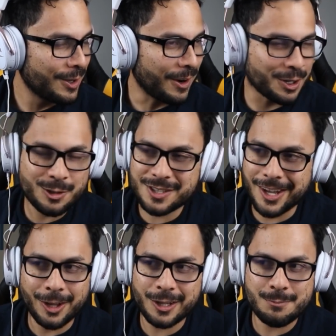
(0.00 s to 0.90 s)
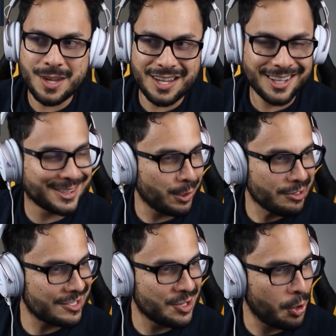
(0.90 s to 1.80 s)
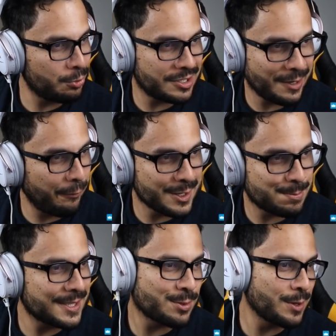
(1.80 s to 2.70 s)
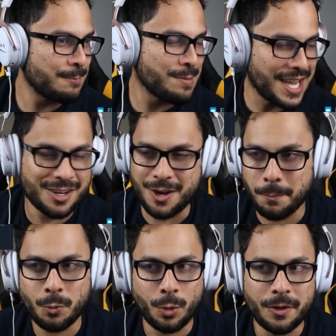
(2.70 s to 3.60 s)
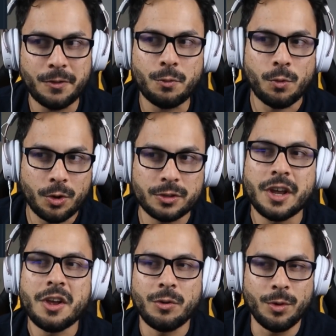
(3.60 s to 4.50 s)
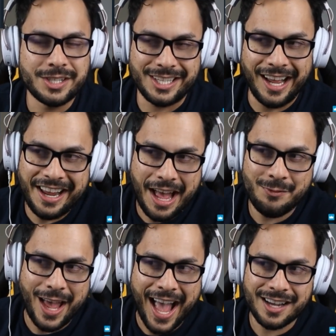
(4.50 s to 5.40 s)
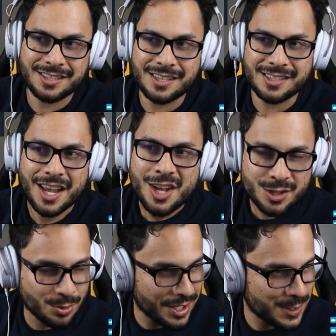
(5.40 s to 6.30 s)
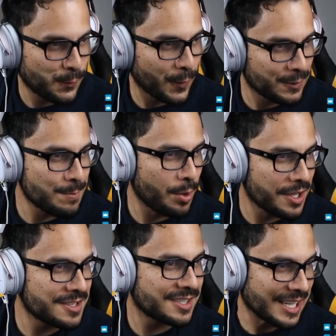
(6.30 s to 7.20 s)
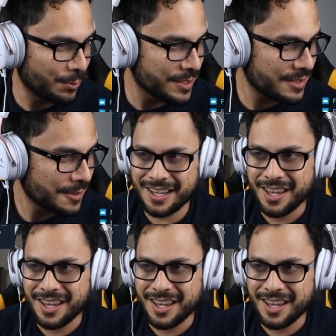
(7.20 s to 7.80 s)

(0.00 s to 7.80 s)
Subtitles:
Are you telling me that there is no difference between me and #1 in the world once I have access to this 50-button sequence?